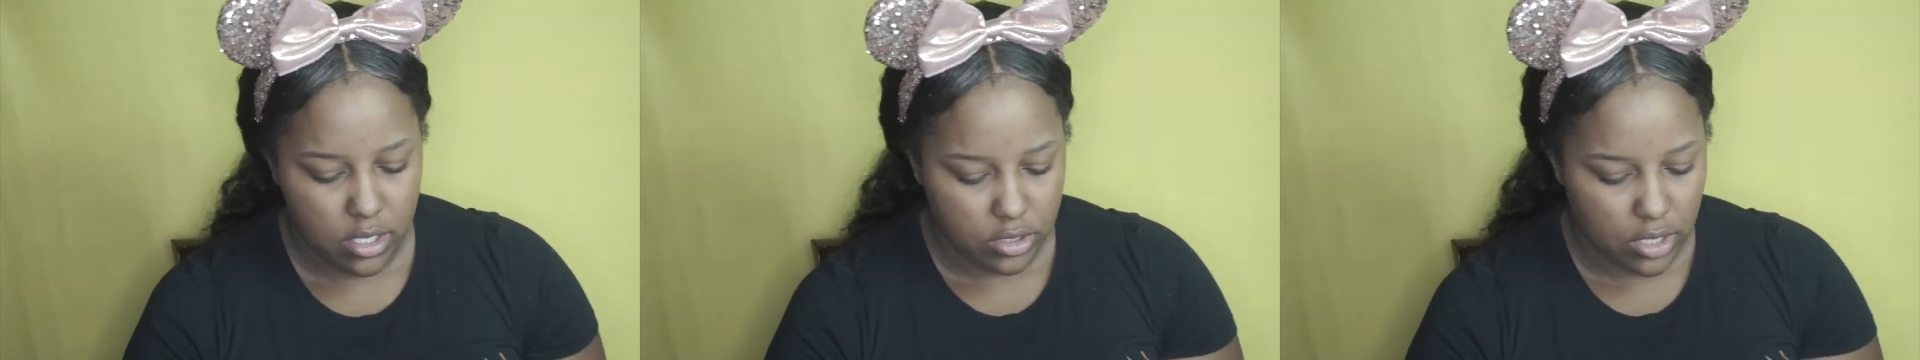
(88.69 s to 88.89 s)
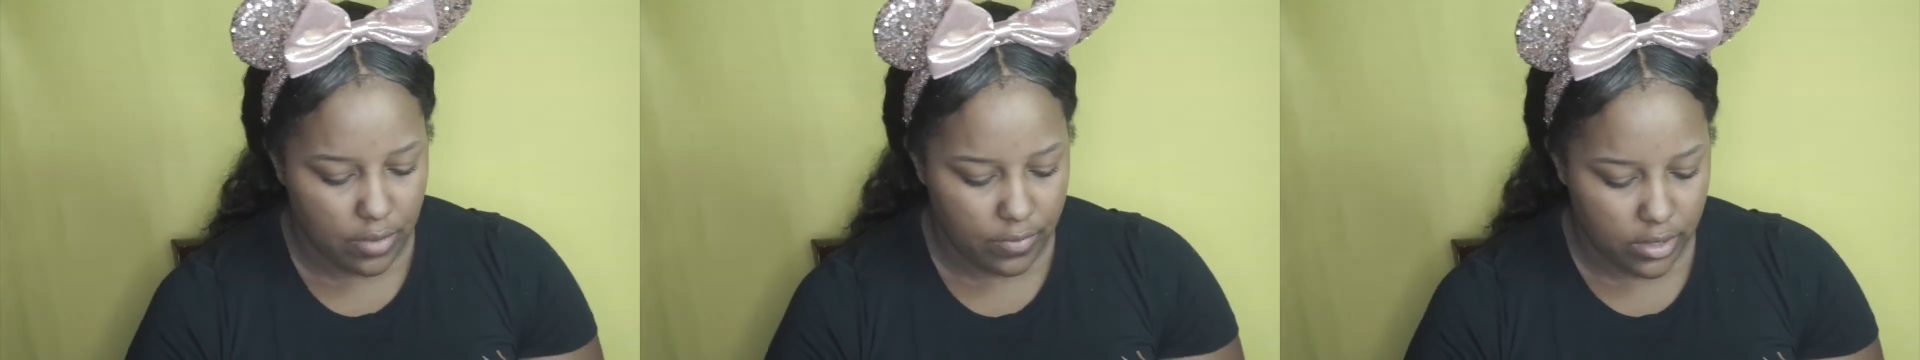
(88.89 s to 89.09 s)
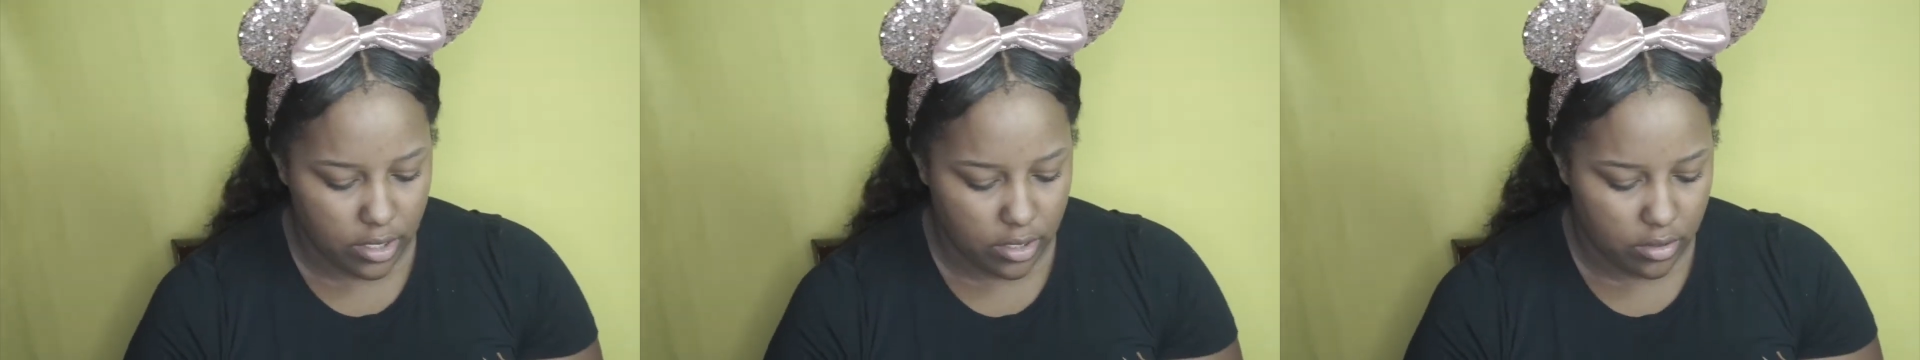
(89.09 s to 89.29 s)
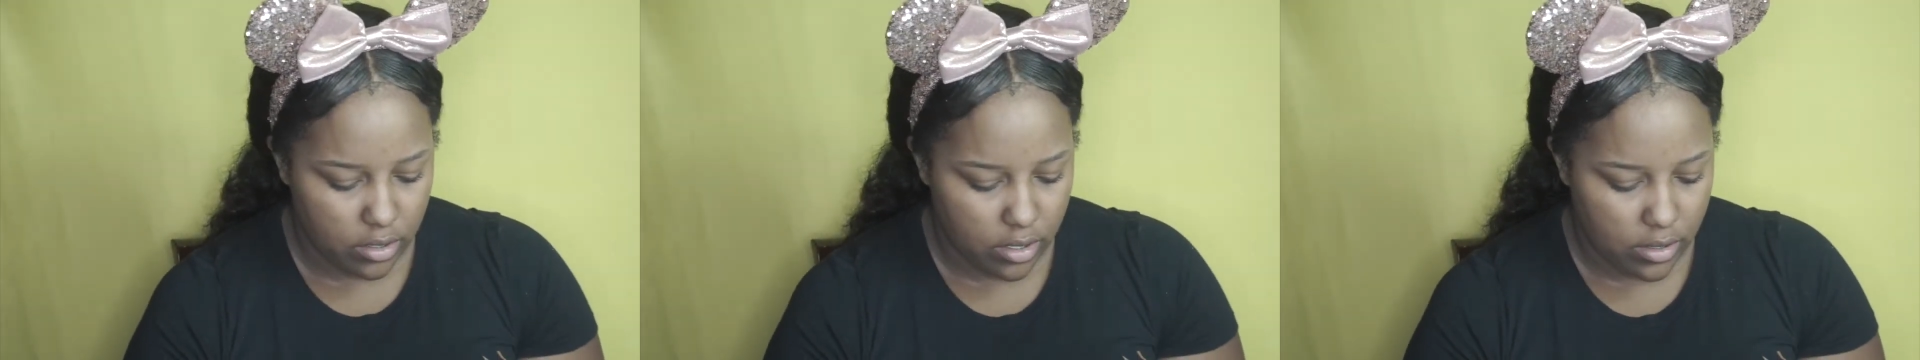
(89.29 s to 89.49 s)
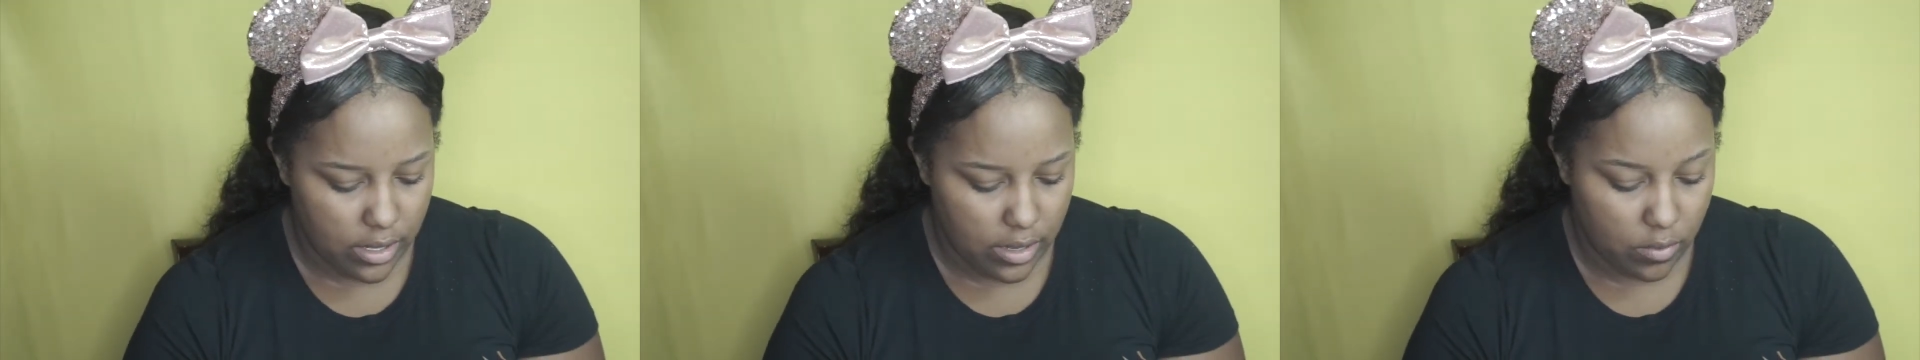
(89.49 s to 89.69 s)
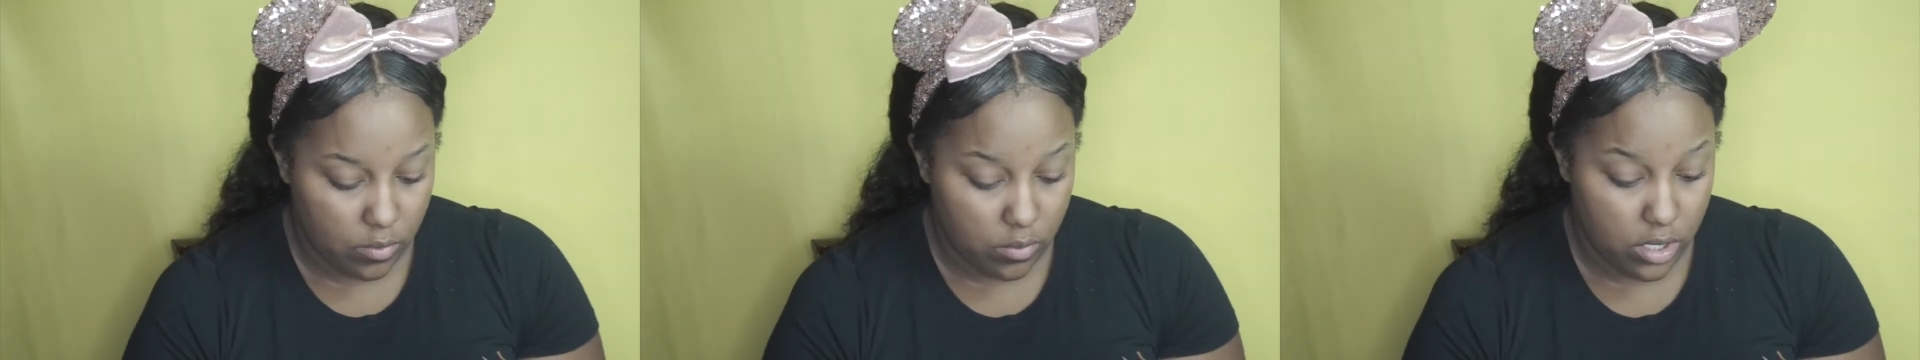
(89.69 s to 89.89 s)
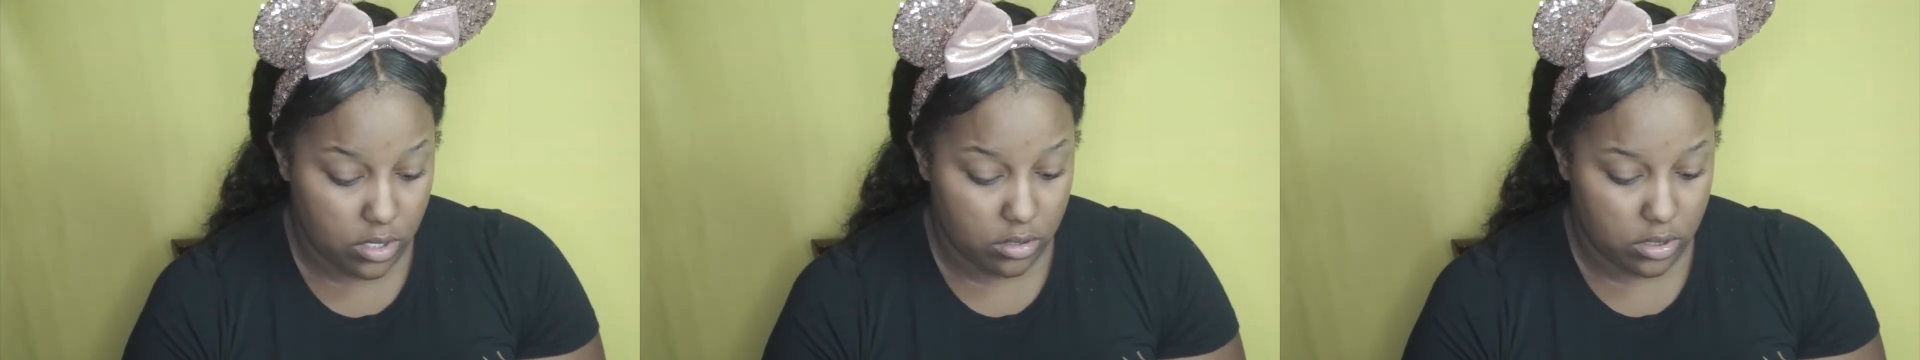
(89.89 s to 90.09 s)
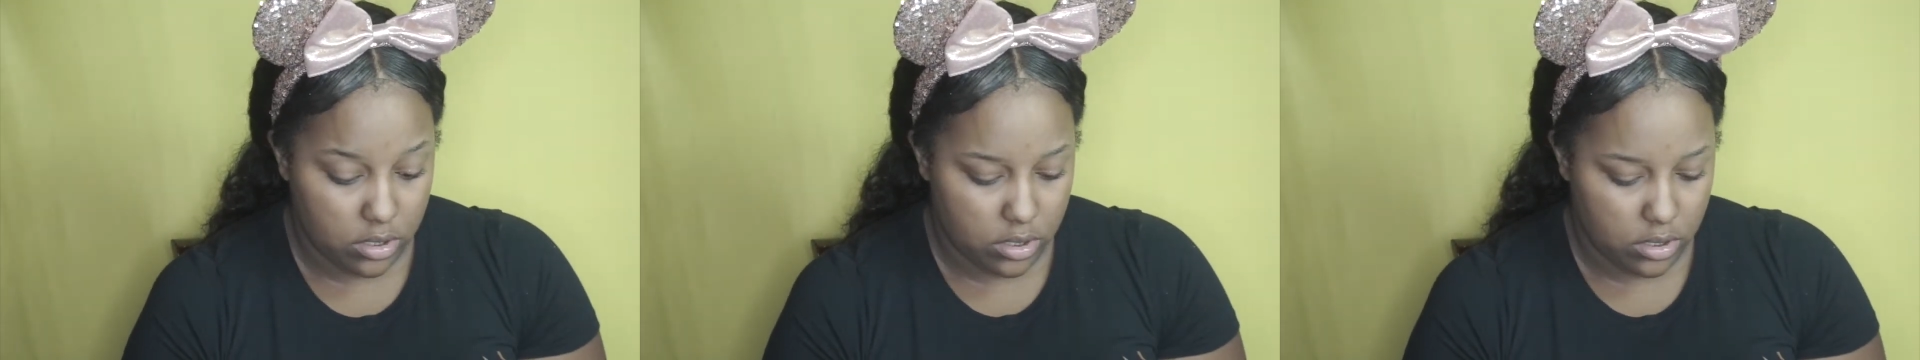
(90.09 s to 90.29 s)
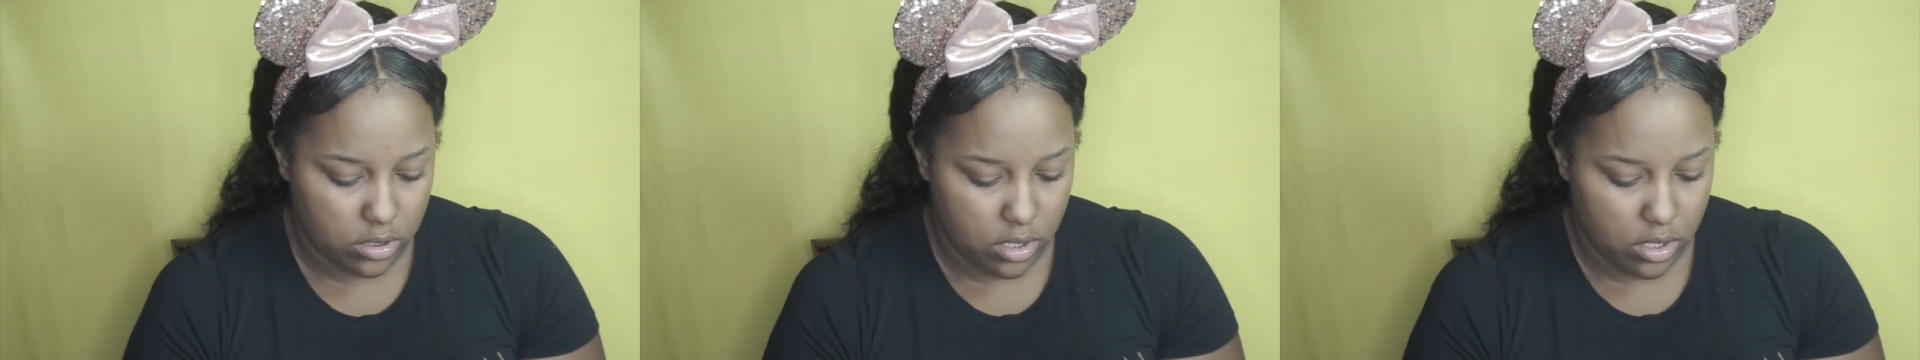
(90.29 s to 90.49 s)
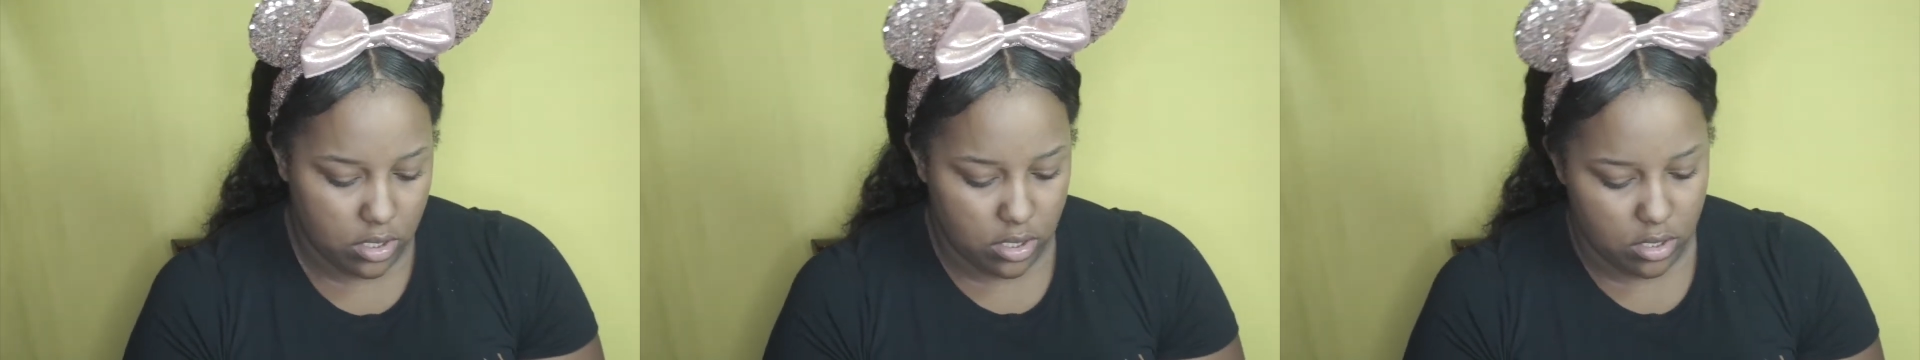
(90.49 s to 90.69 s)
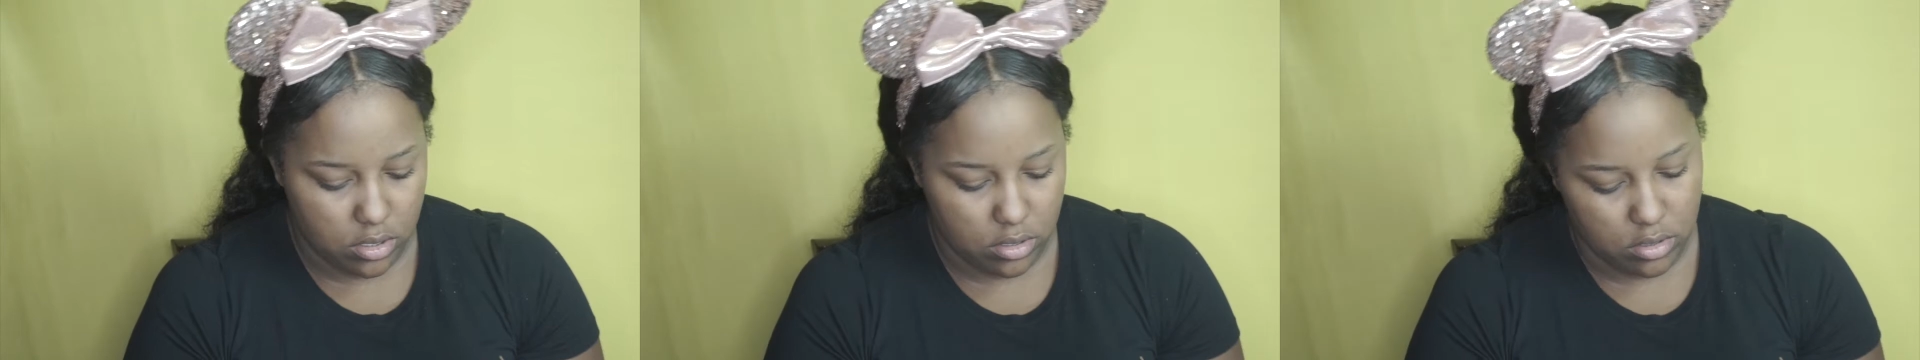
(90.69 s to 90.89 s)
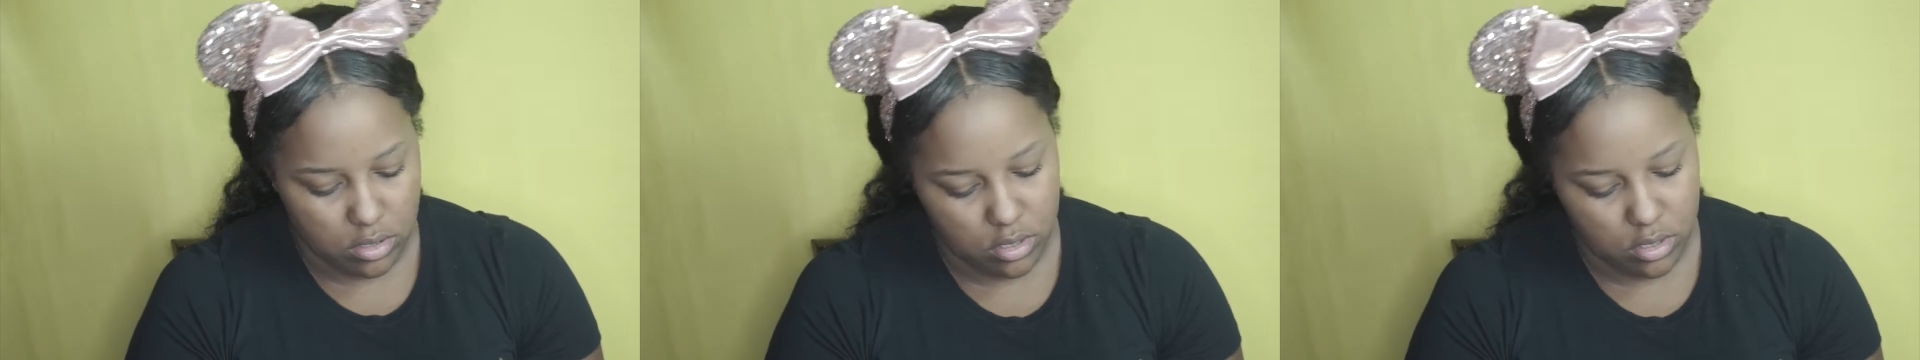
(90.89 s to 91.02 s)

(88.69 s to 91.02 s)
so I really don't know how well this is gonna go,